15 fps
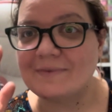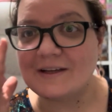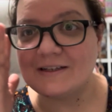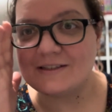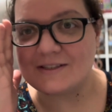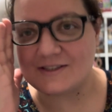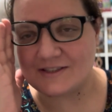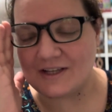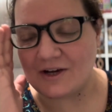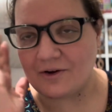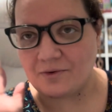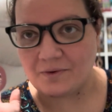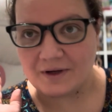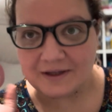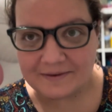
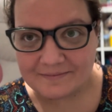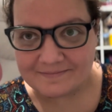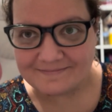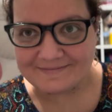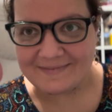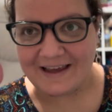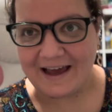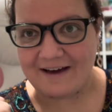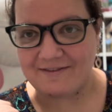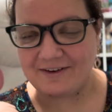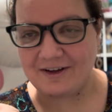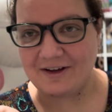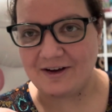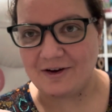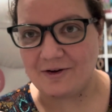So
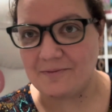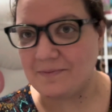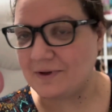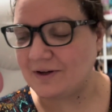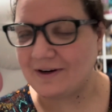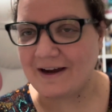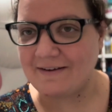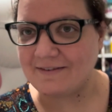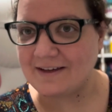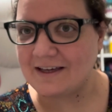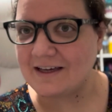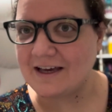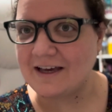hope you're having